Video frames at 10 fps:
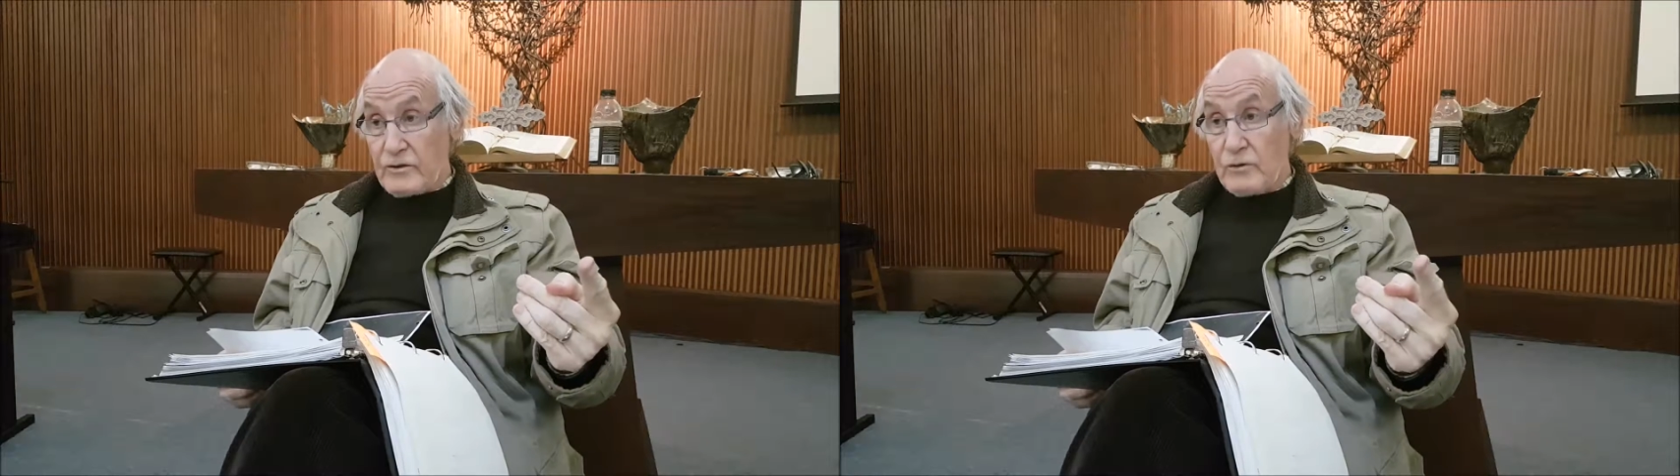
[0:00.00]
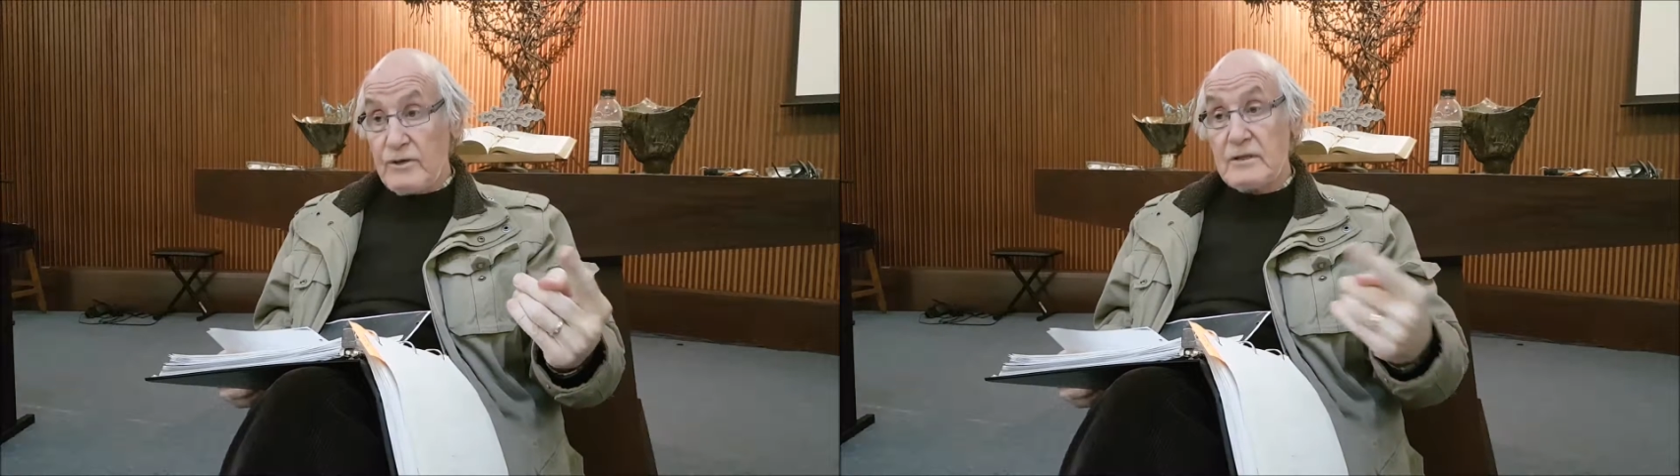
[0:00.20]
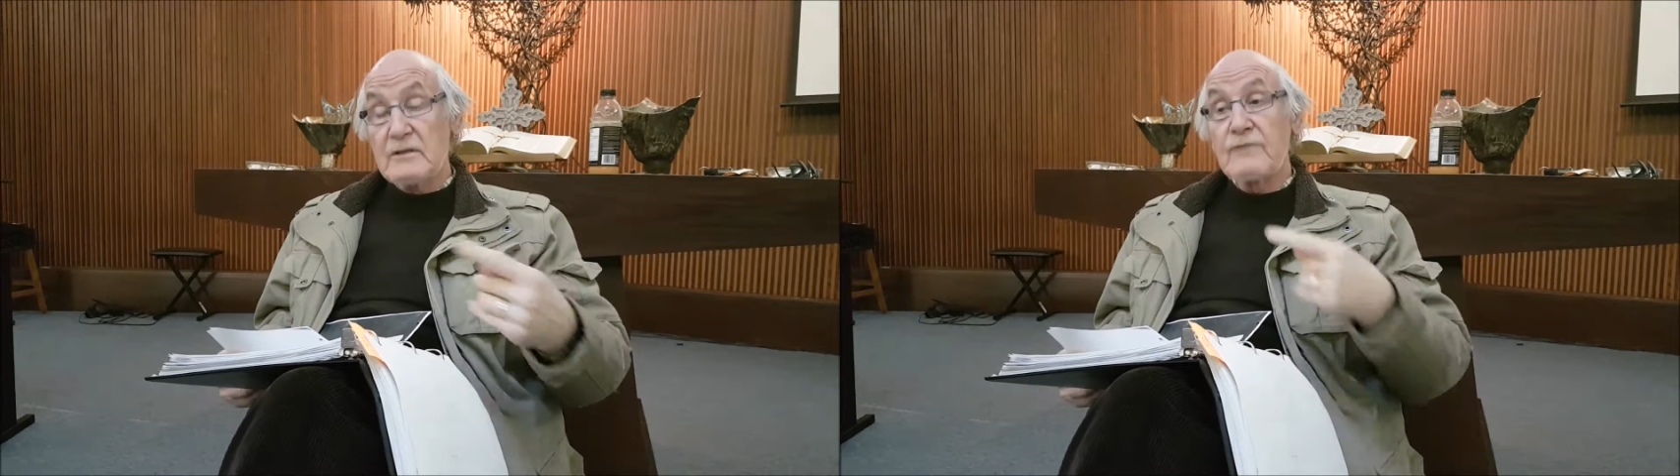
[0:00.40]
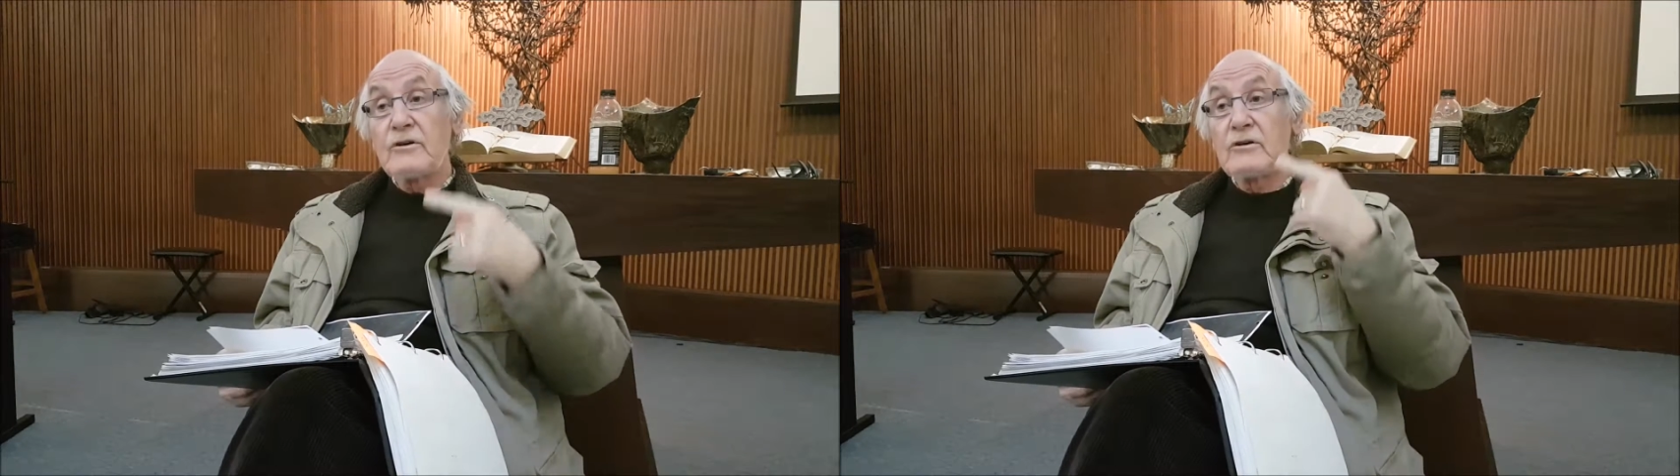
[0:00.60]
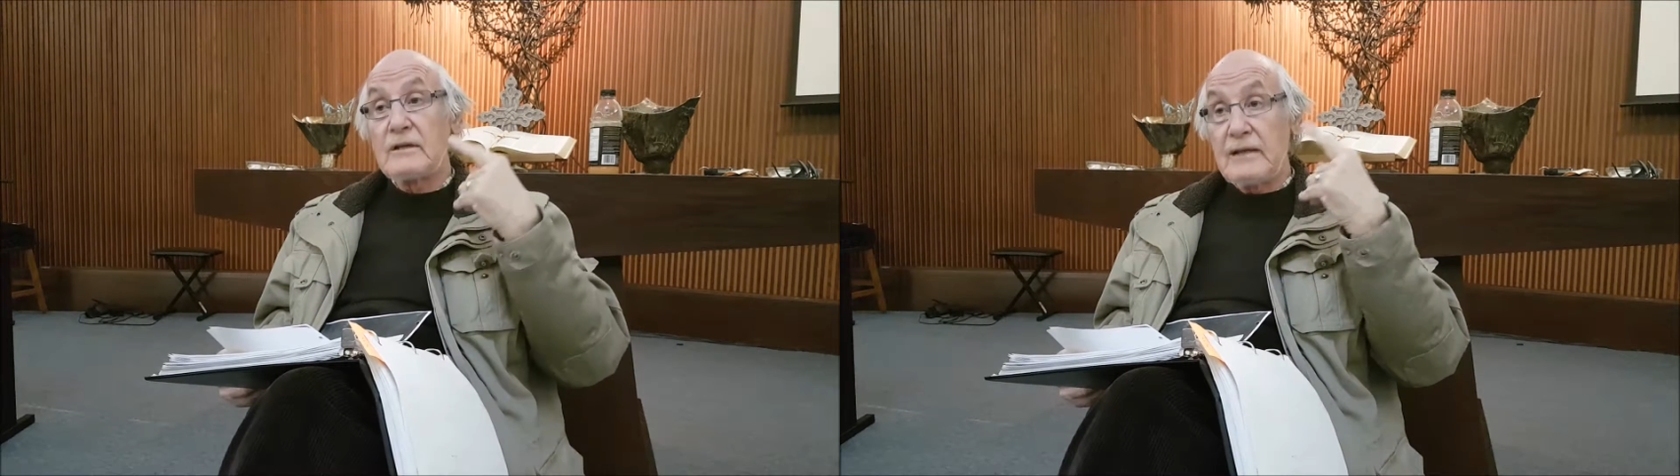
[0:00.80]
So he says, if you're
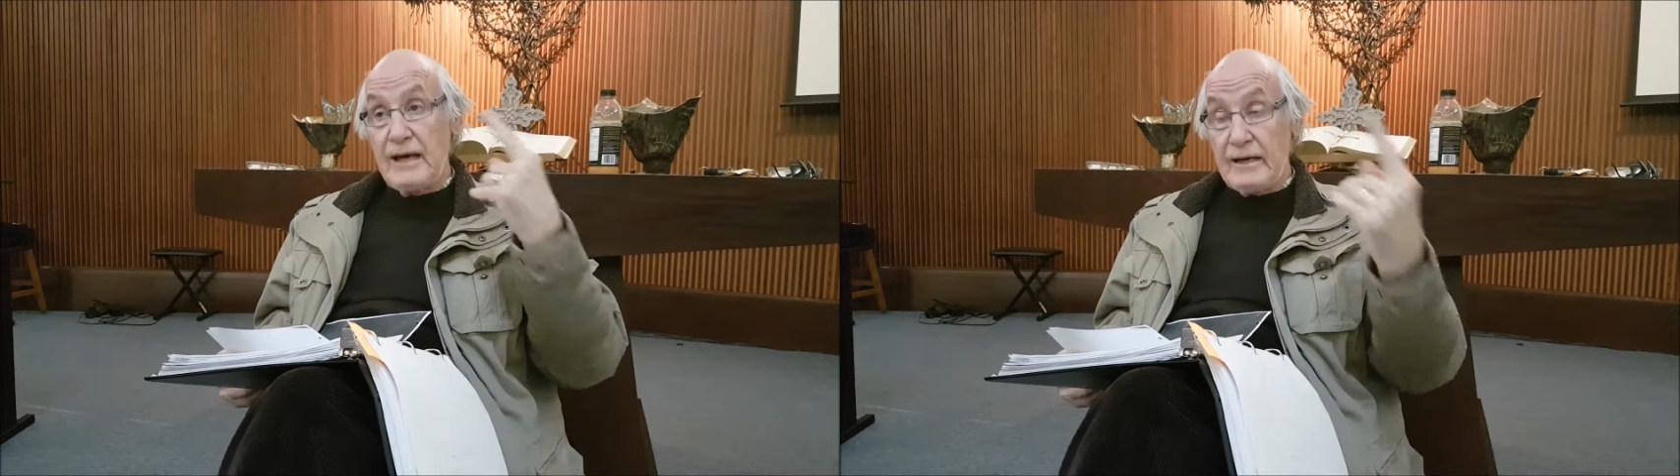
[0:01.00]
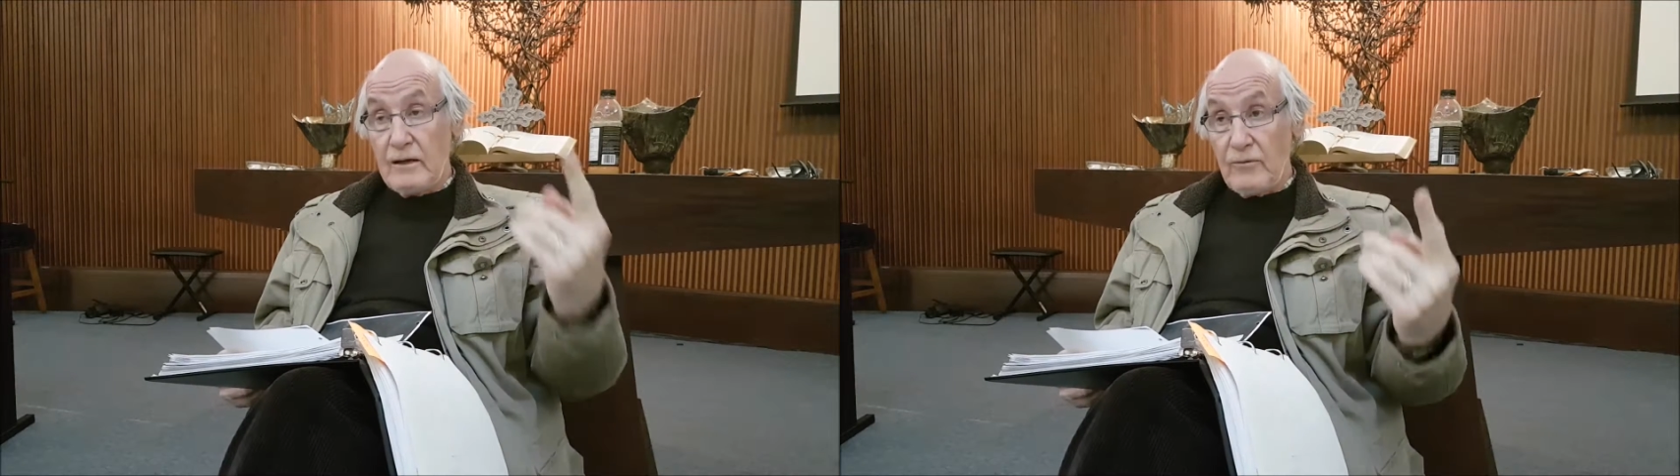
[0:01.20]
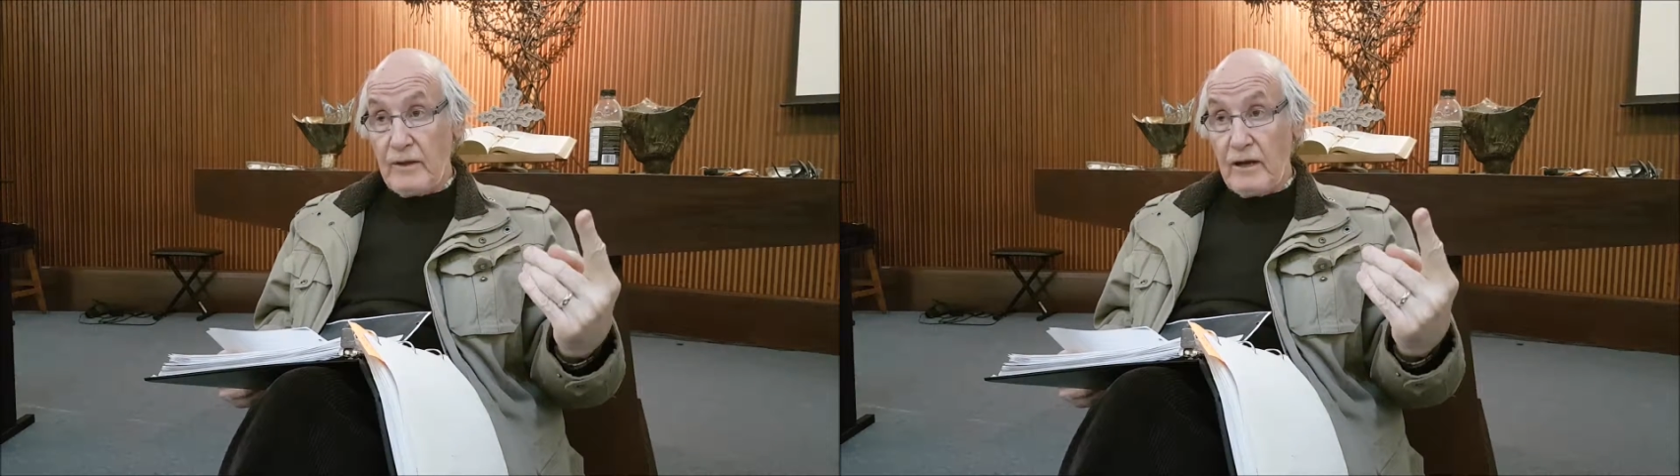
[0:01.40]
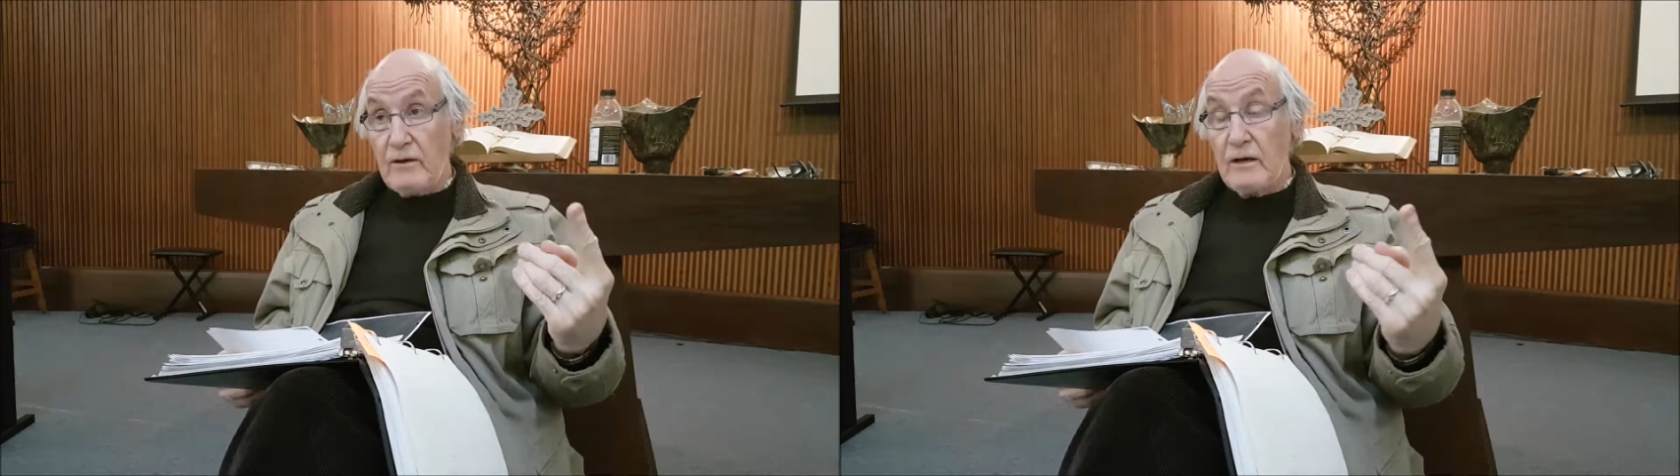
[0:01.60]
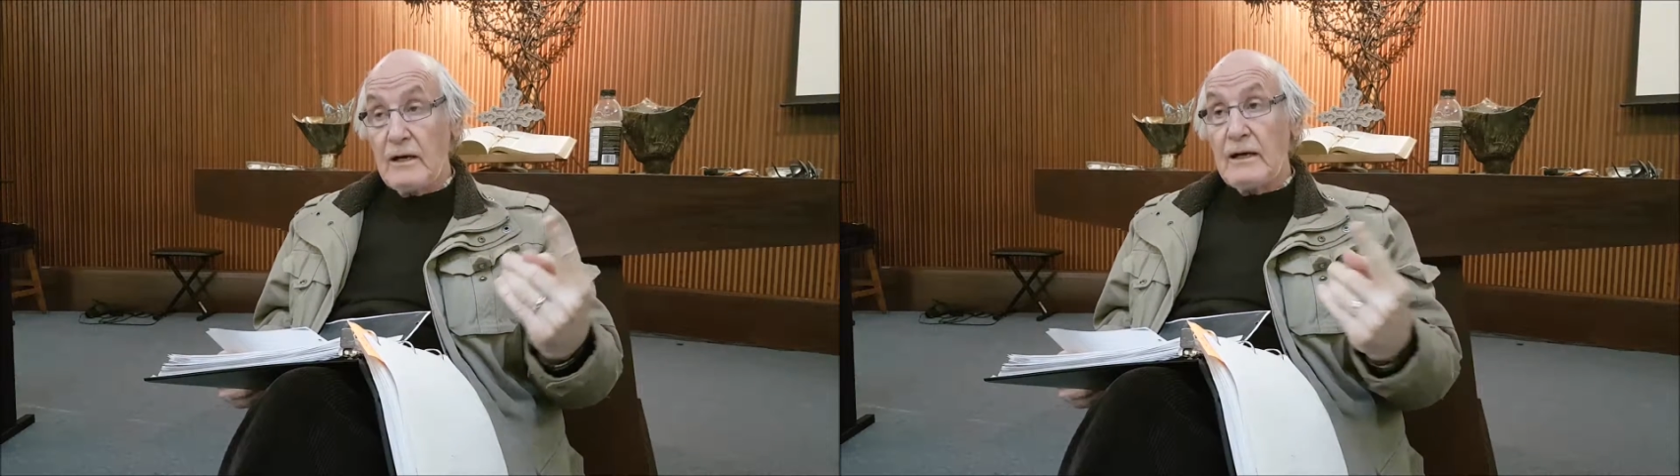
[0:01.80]
going to take it out there,